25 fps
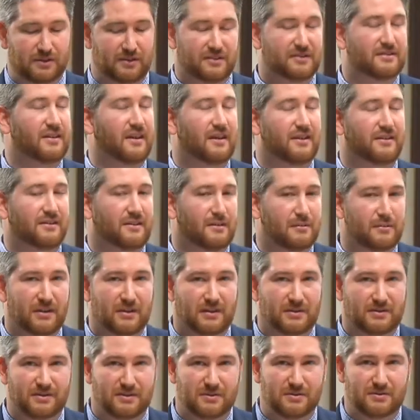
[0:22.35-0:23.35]
discuss some
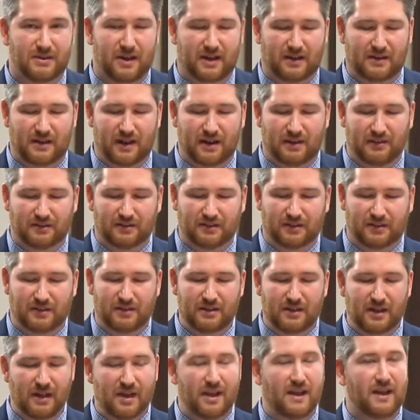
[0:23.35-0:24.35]
of this new
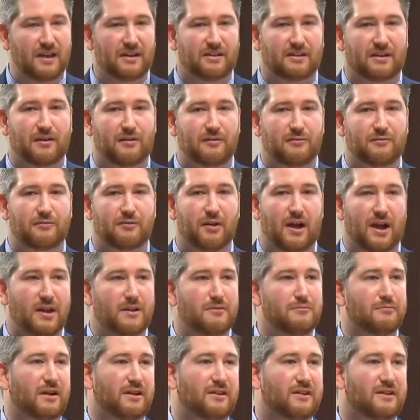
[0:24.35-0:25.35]
technology is our
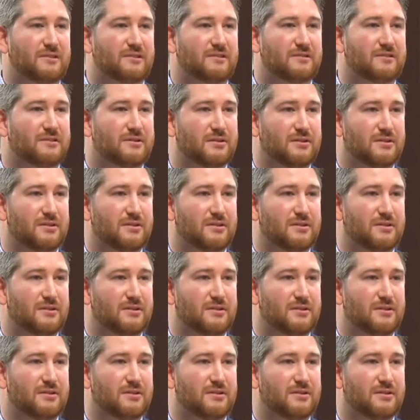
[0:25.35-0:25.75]
friend, Registered